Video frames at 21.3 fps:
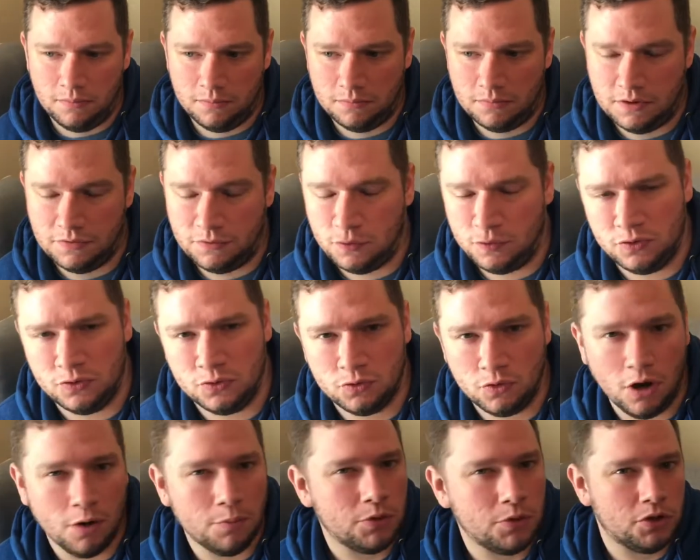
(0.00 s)
If you use
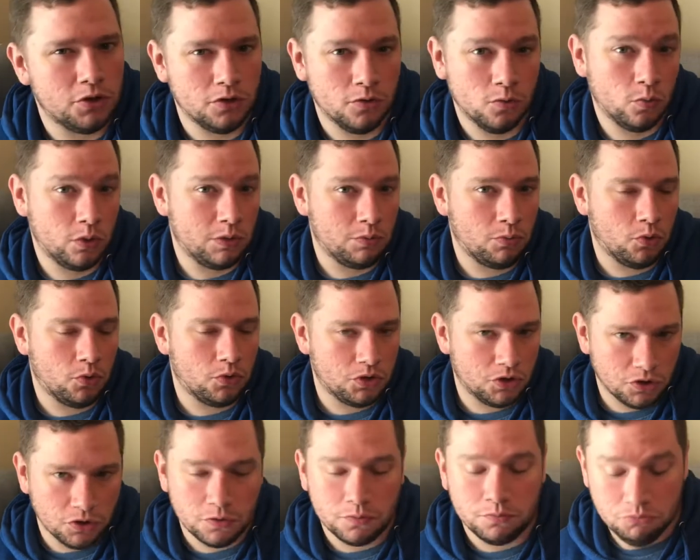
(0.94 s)
Robinhood or Webull,
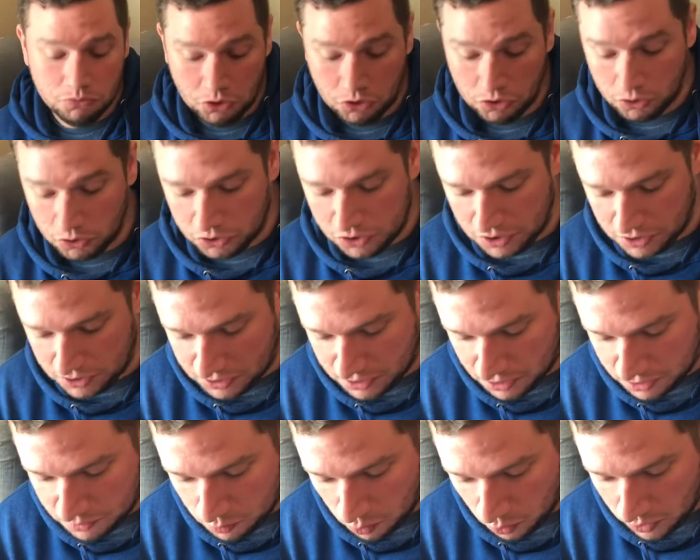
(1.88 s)
you're used to these at
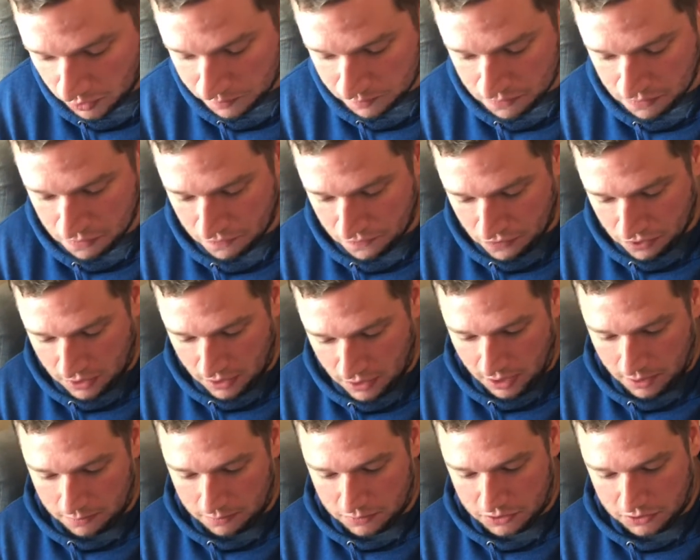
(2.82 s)
this point.
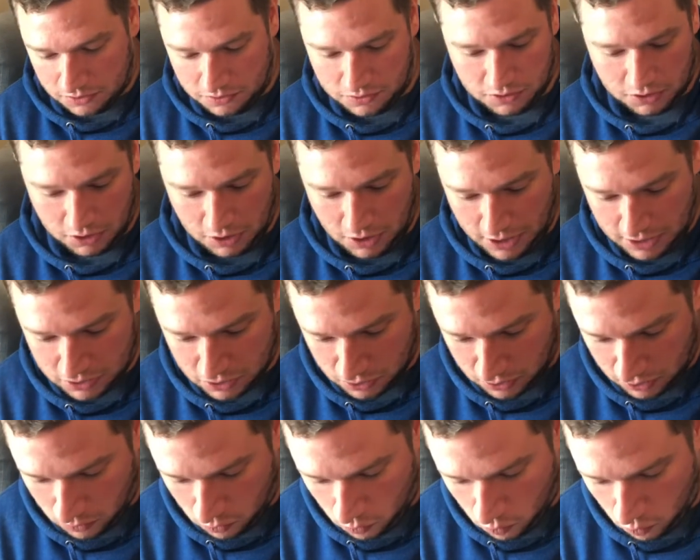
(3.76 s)
So you ask
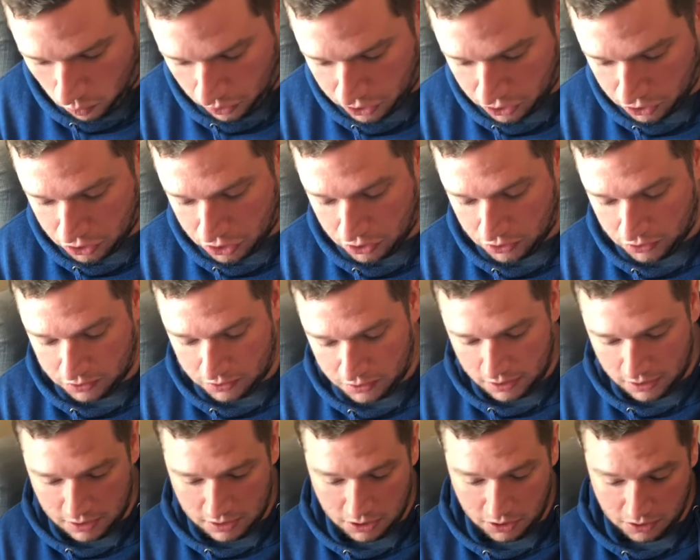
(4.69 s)
what your
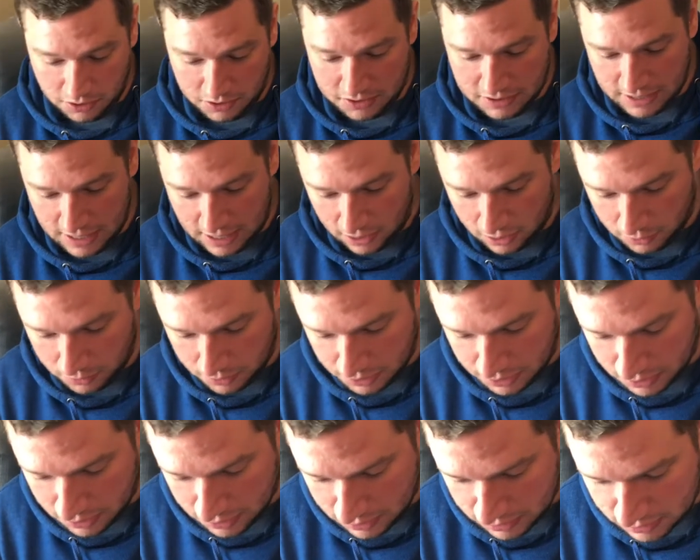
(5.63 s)
yearly salary
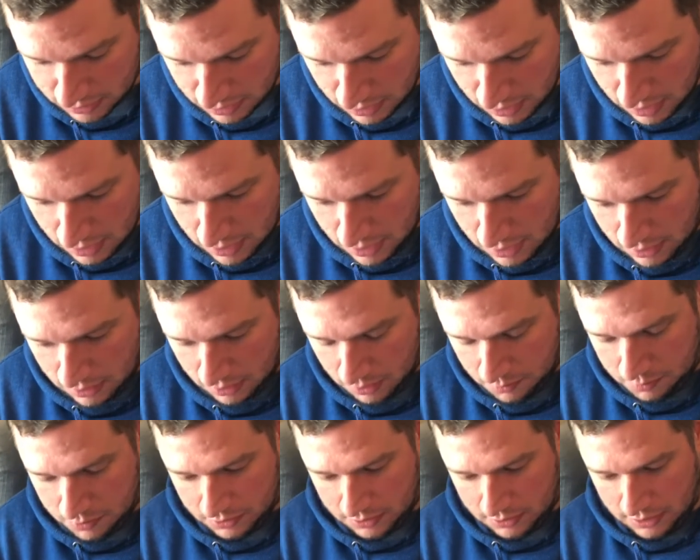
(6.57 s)
is. Gonna
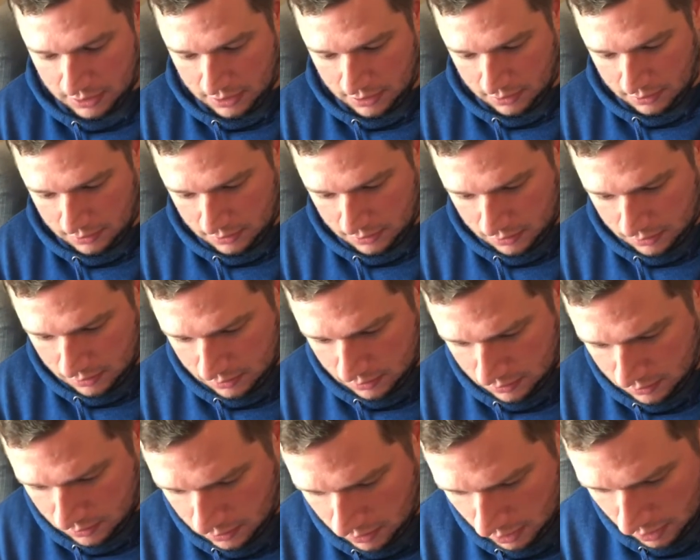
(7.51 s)
put that in.
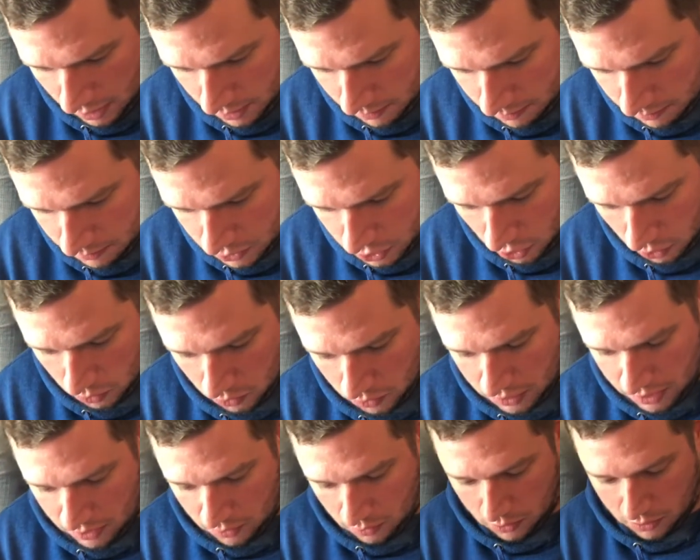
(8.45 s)
Total
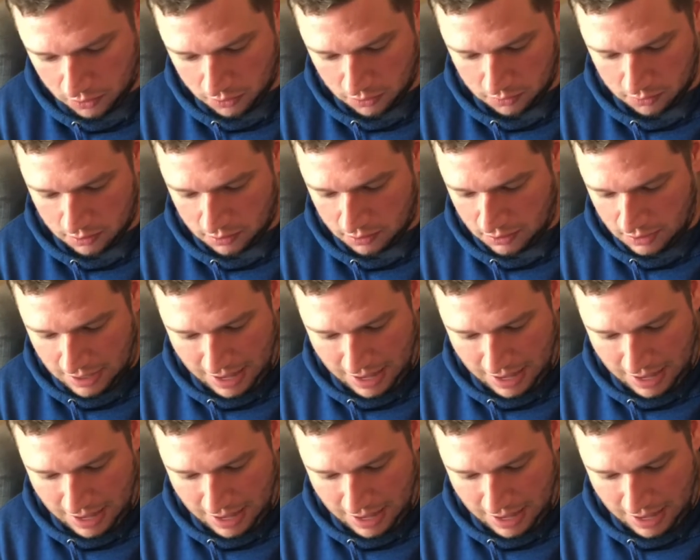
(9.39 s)
net worth.